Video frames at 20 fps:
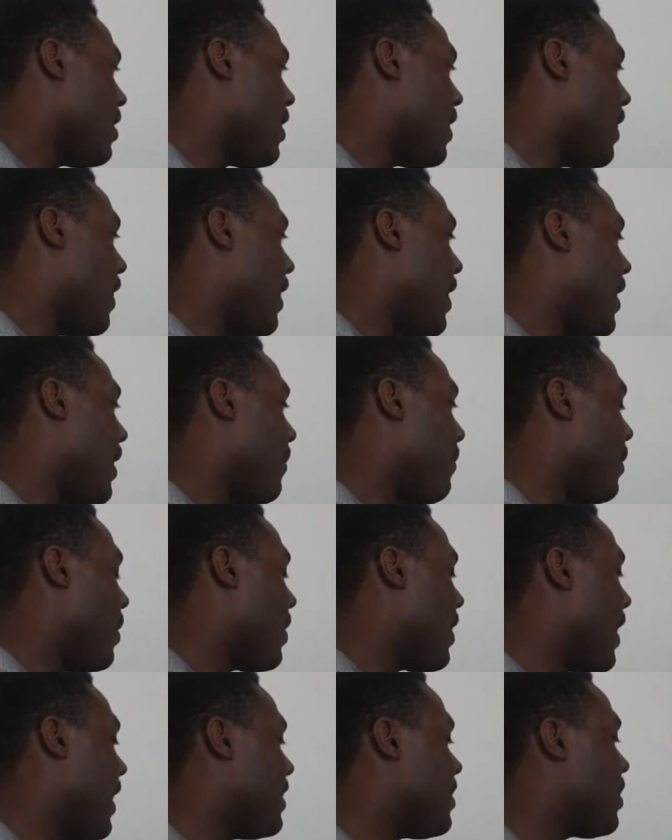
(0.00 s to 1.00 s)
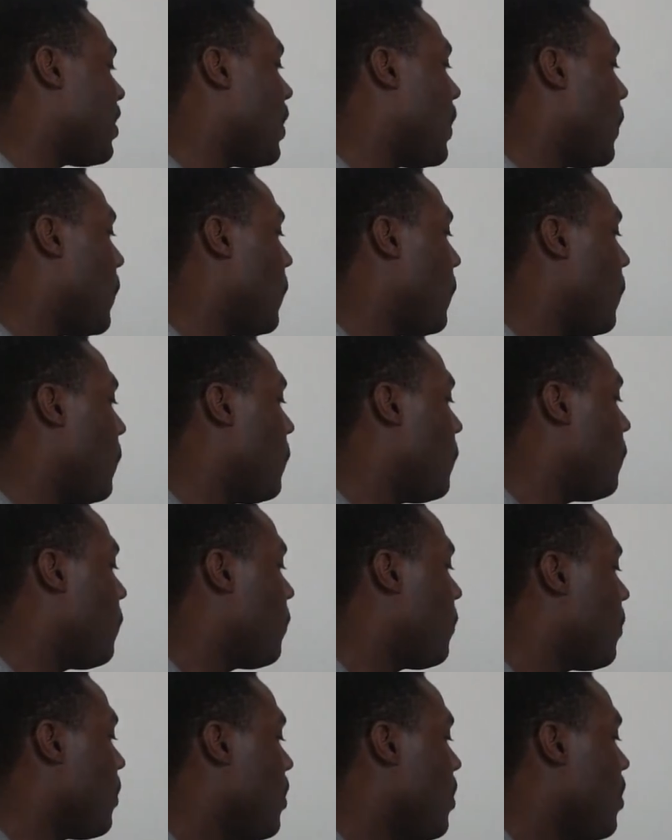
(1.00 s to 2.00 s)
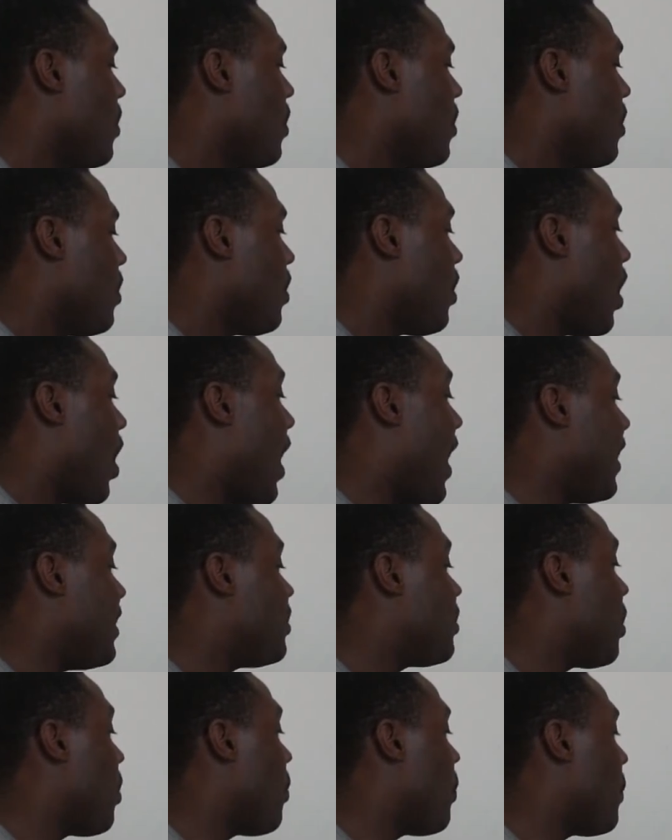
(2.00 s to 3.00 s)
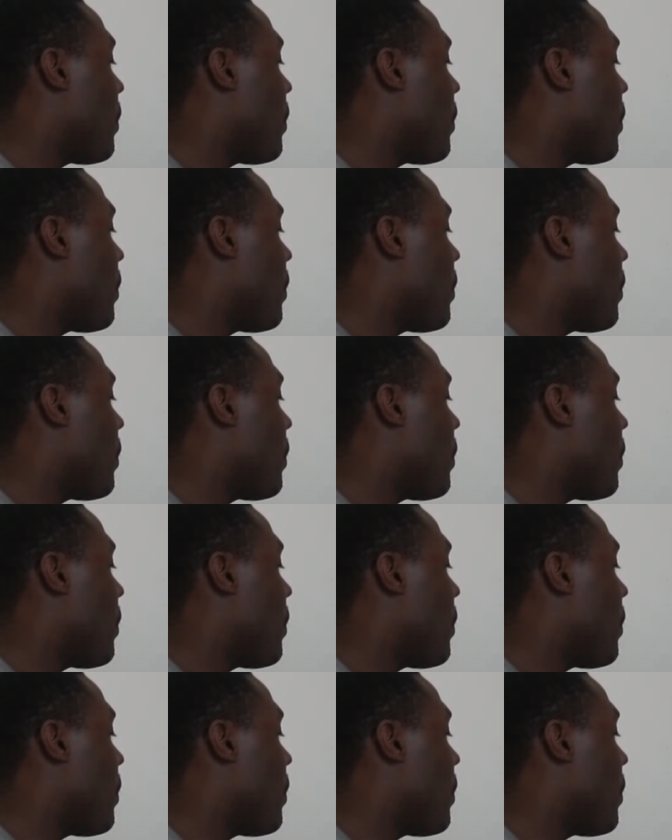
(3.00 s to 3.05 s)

Okay, so alright, so